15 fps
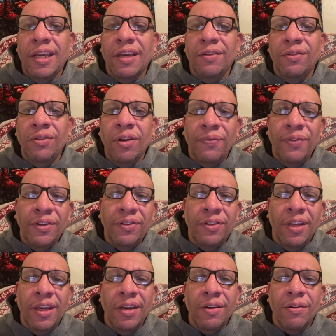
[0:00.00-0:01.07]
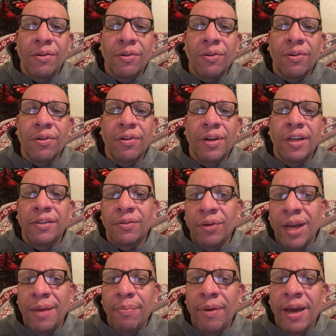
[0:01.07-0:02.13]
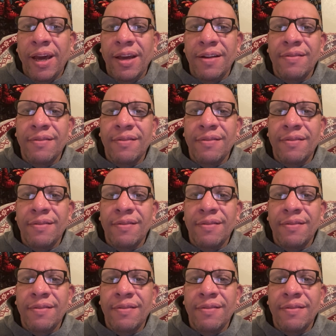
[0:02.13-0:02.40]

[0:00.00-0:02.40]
a selfie stick or a tripod.